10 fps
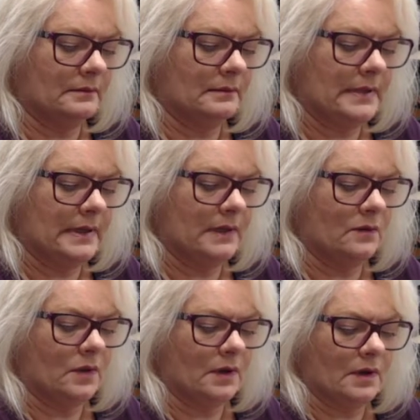I could
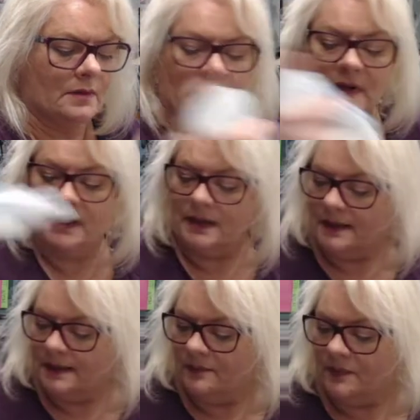work on my
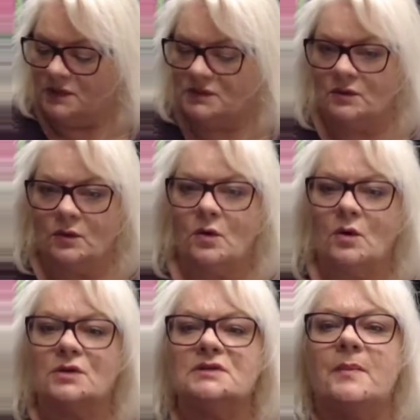personal
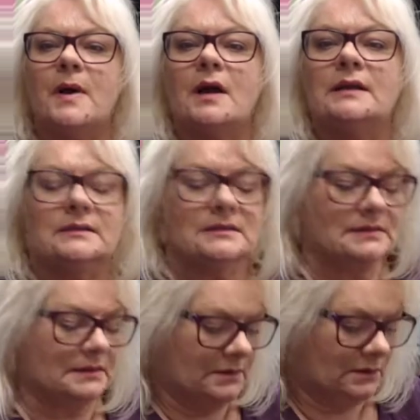correspondence
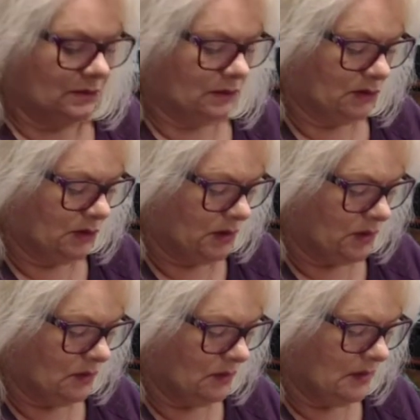
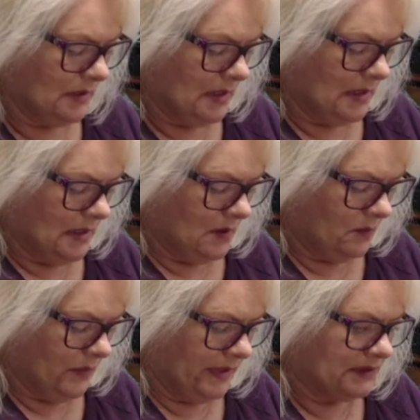journal,
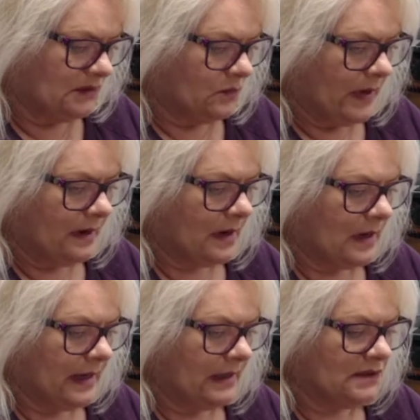which is where
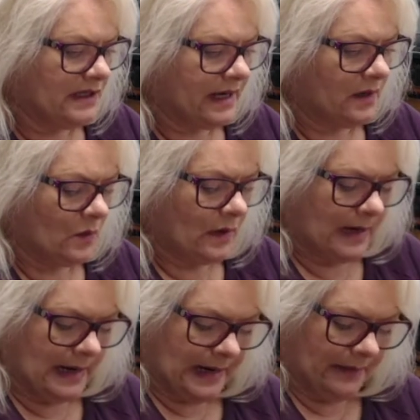in January
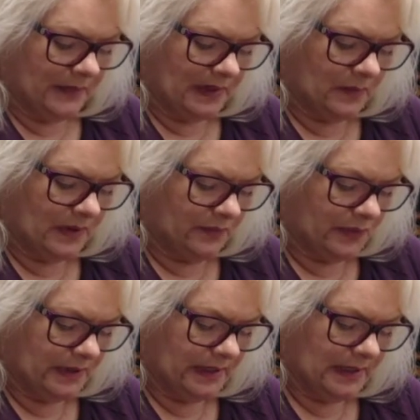I'm going to be
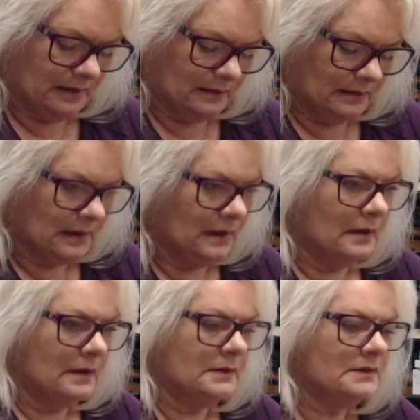putting.
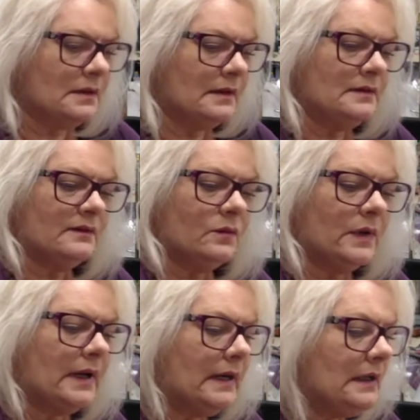So now this is when
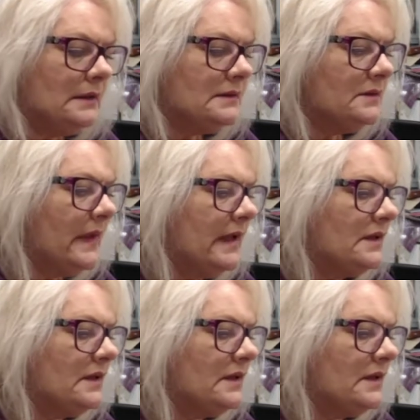I need to make